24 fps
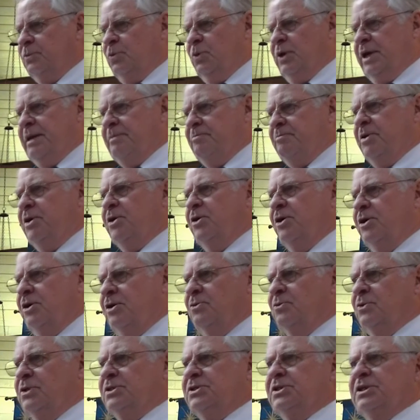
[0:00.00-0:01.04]
way
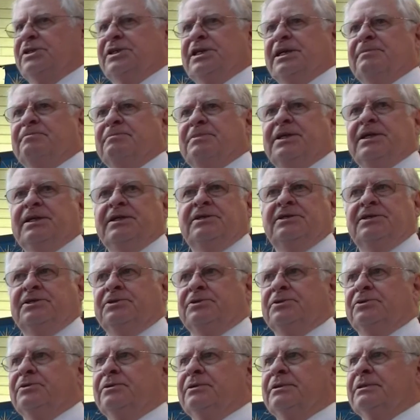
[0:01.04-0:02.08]
Paul was attempting
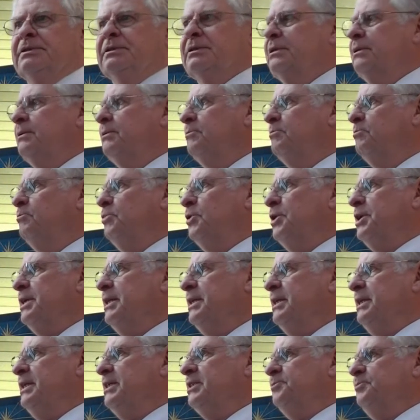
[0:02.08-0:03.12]
to
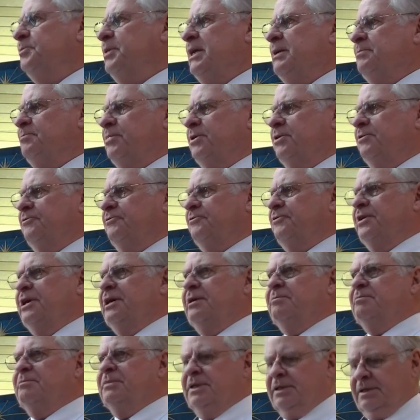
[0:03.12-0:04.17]
bring these people
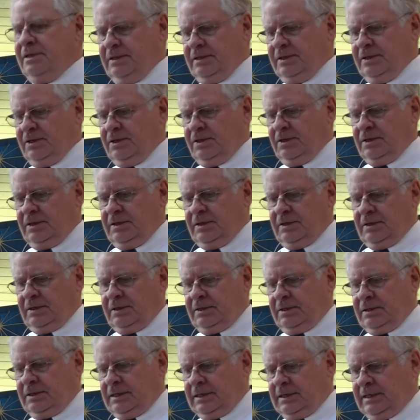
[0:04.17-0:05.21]
from
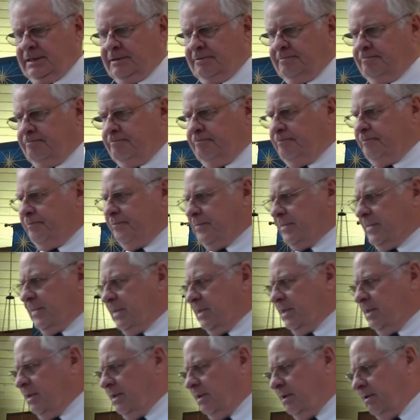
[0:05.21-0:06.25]
um,
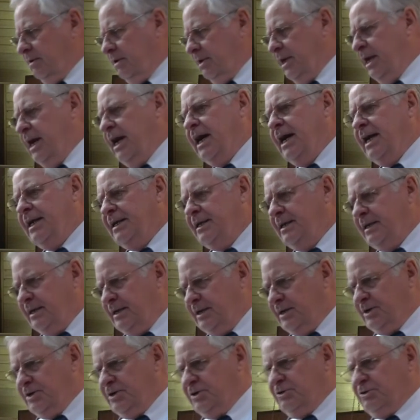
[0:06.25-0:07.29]

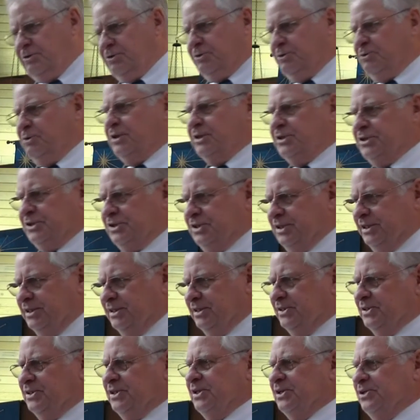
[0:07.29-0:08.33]
non
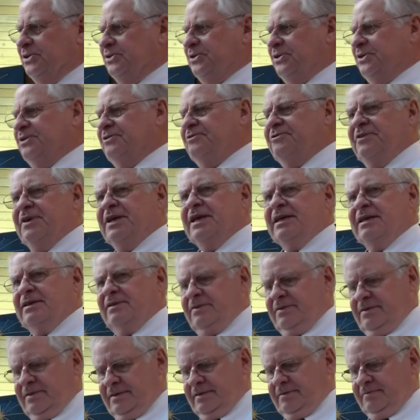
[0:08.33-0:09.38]
Christians into the
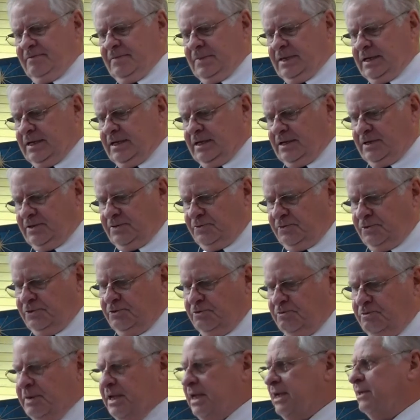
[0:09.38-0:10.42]
faith uh,
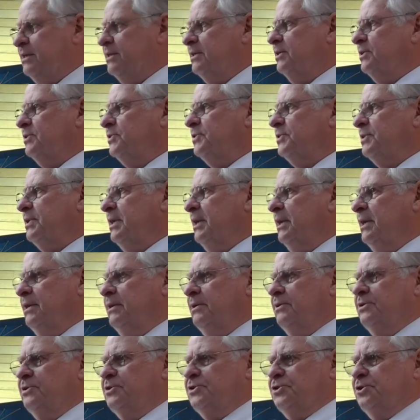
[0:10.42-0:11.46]
through meekness
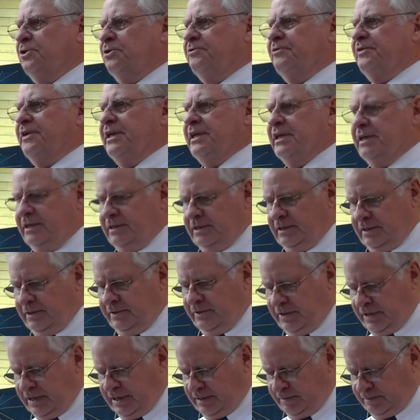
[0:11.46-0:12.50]
and serving
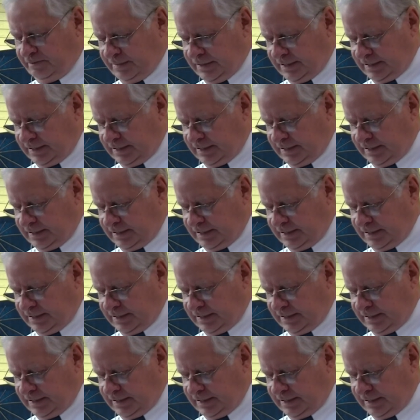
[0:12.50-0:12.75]
them.